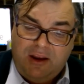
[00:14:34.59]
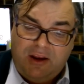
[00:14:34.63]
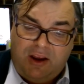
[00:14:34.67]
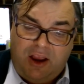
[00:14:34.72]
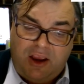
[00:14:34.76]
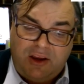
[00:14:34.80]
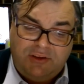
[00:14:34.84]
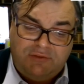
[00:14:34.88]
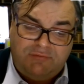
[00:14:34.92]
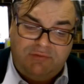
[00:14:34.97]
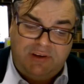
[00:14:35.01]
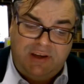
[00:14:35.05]

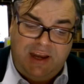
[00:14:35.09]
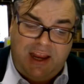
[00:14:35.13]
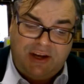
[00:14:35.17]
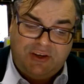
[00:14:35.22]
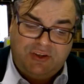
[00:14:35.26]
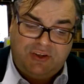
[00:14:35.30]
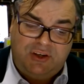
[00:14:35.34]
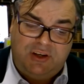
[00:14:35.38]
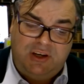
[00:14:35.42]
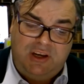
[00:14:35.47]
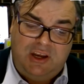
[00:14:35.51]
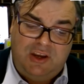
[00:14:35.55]
Cost
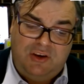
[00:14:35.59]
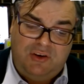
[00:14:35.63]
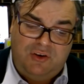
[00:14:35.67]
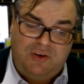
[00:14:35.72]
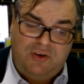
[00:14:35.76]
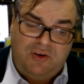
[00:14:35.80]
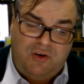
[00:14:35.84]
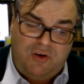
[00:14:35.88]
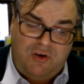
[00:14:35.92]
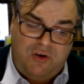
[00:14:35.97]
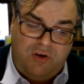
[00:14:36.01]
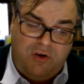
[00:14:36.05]
reduction in
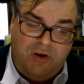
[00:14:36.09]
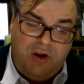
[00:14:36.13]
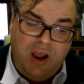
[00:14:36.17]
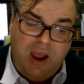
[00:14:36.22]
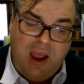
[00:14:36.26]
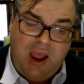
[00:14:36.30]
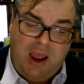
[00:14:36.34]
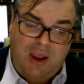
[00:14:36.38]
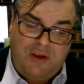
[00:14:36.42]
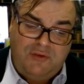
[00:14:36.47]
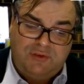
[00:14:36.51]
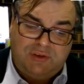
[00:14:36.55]
your
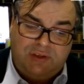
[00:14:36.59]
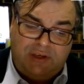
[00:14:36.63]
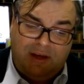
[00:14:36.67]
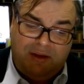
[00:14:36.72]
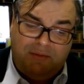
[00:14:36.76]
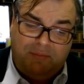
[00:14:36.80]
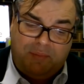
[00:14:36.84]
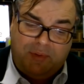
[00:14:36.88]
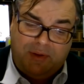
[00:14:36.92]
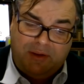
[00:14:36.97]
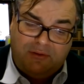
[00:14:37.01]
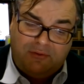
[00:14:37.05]

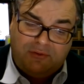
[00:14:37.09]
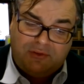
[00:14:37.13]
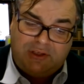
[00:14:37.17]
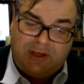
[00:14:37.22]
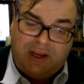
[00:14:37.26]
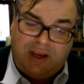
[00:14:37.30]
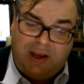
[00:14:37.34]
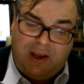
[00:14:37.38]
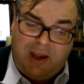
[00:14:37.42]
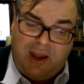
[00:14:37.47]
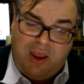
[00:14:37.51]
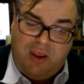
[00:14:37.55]
hosting bills
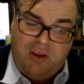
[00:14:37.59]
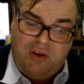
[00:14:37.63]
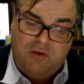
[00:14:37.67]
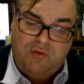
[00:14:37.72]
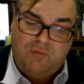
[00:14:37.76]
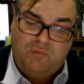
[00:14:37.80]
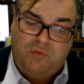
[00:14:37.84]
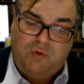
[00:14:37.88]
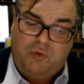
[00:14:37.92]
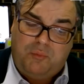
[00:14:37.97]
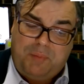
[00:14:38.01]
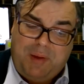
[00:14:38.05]

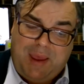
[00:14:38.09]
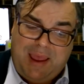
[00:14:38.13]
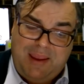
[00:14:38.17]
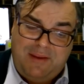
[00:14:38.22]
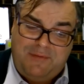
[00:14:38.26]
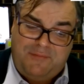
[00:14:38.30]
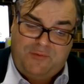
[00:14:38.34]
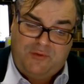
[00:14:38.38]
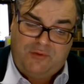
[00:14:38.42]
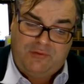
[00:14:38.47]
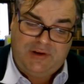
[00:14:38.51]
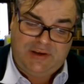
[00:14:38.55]
alone will
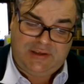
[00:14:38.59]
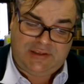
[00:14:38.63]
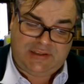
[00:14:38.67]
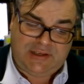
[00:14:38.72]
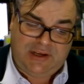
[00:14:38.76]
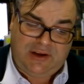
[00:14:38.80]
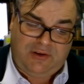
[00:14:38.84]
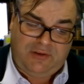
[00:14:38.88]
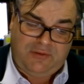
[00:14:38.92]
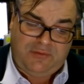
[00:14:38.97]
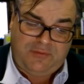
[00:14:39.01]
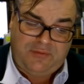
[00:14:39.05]
pay for
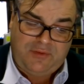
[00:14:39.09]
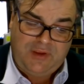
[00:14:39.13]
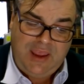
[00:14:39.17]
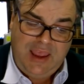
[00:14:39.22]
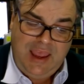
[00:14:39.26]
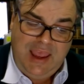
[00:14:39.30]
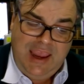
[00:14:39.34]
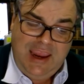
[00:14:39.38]
itself.